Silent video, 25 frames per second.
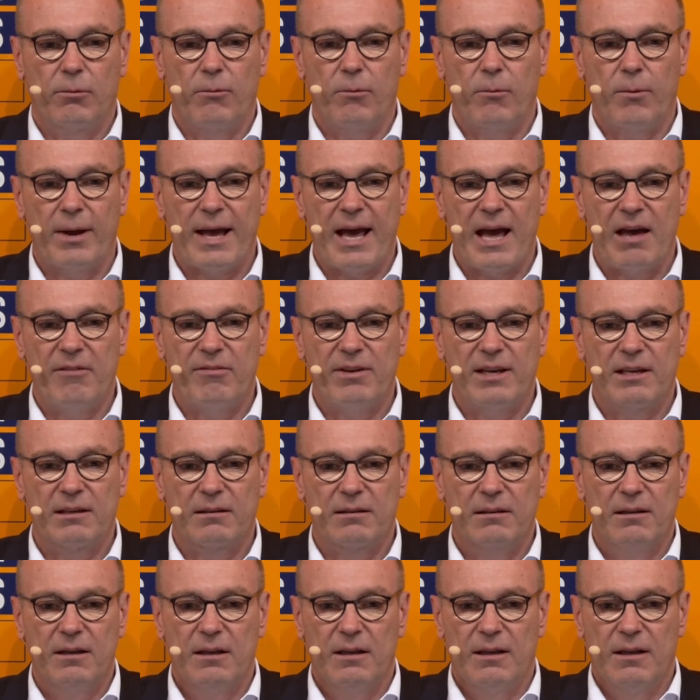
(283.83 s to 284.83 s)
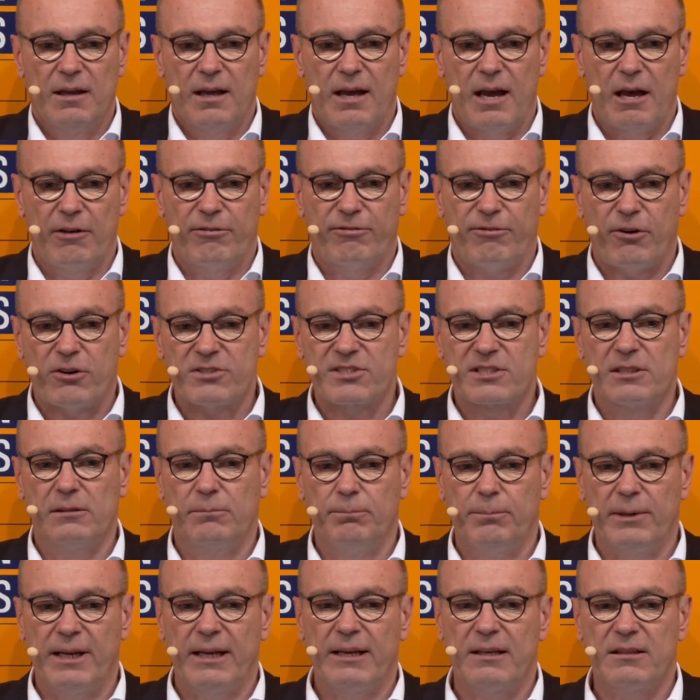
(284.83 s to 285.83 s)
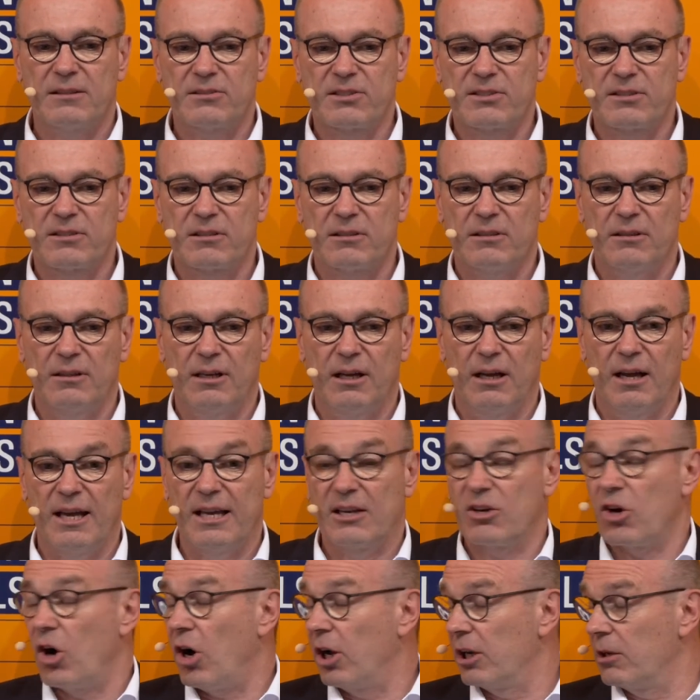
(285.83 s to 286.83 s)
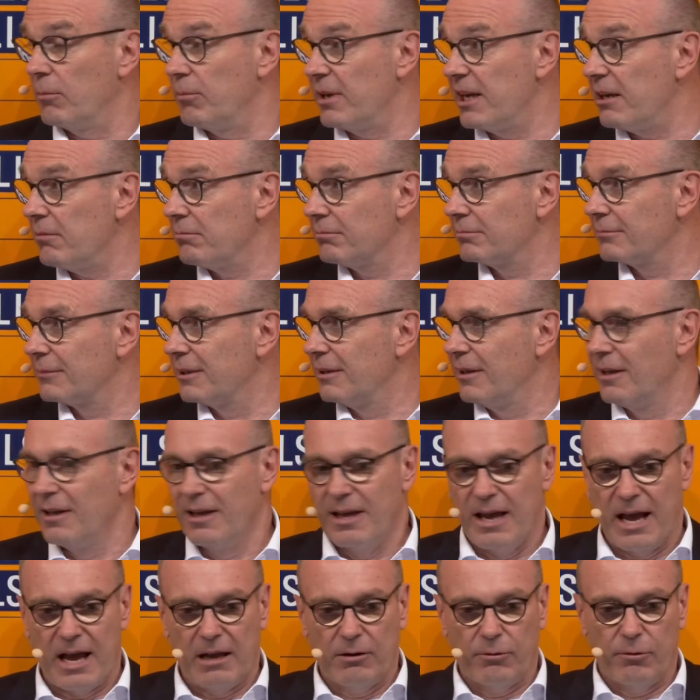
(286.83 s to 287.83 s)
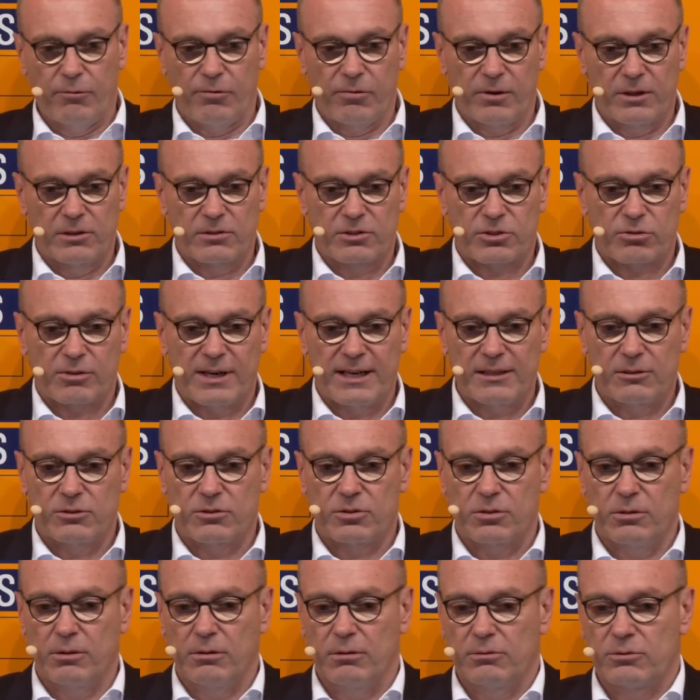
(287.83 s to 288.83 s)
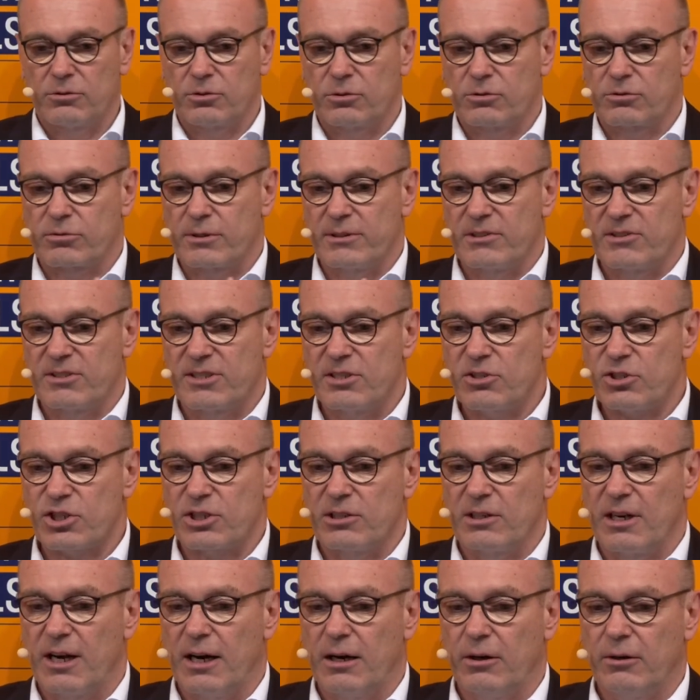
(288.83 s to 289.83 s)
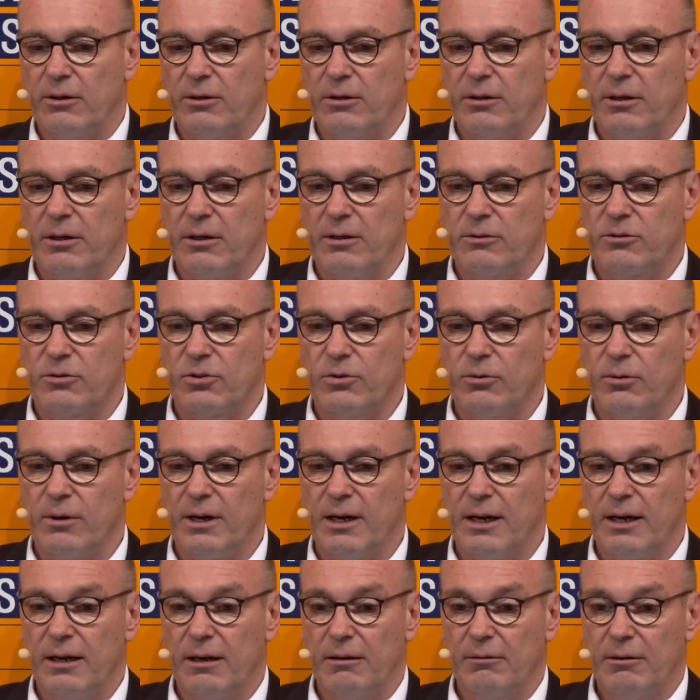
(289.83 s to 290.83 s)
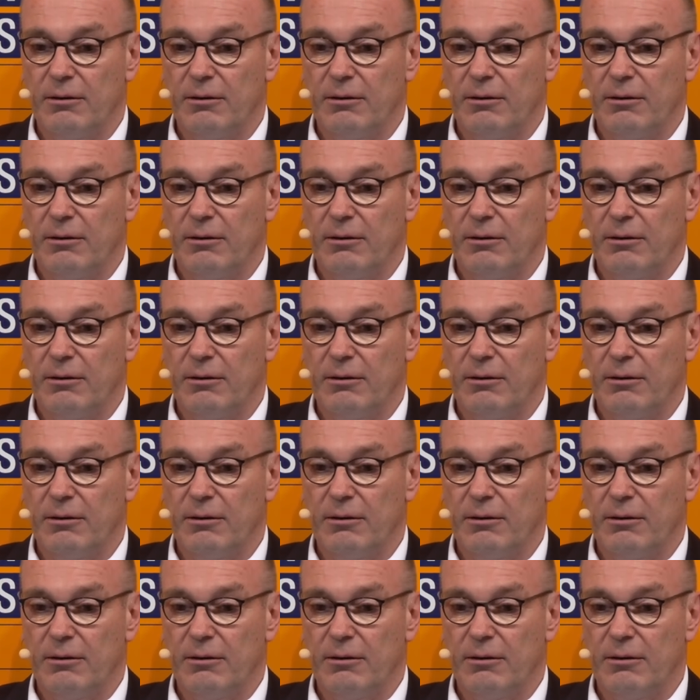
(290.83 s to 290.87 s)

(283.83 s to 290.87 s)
We're having a fossil-based economy, and if we're trying to transition now to a